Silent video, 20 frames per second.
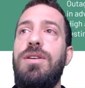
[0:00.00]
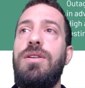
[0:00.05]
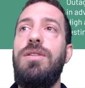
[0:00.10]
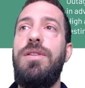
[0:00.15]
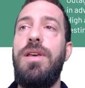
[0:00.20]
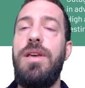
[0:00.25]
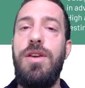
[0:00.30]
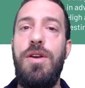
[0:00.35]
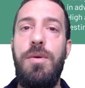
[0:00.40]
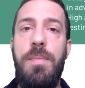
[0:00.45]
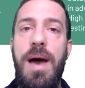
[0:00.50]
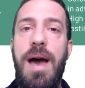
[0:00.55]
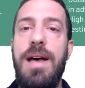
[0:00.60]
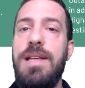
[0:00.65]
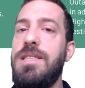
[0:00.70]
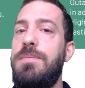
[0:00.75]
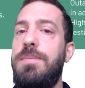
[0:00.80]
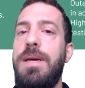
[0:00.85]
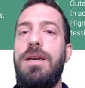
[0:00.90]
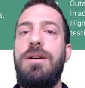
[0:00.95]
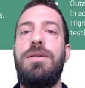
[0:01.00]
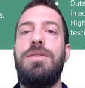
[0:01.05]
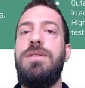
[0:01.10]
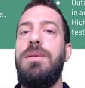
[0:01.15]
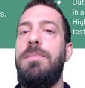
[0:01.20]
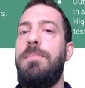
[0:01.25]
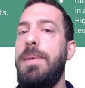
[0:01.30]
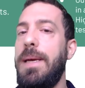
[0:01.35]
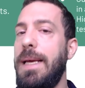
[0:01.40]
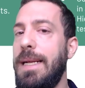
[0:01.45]
the new patch because the
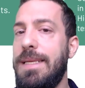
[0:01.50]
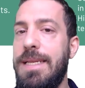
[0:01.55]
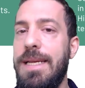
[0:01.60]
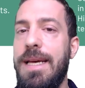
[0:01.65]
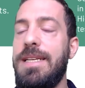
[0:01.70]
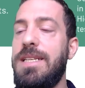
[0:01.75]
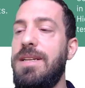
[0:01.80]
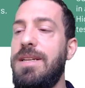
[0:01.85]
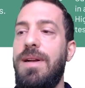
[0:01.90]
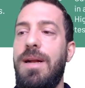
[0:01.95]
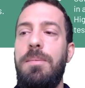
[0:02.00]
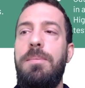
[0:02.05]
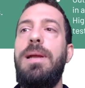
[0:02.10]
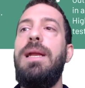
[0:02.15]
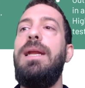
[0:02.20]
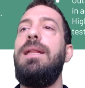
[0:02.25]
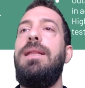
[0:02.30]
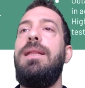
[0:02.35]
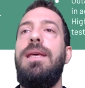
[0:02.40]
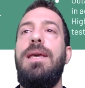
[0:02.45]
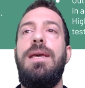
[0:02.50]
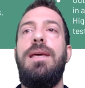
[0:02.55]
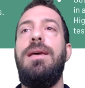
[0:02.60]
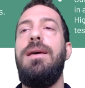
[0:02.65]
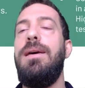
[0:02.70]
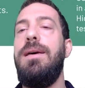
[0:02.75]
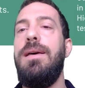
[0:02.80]
PLC has a vulnerability,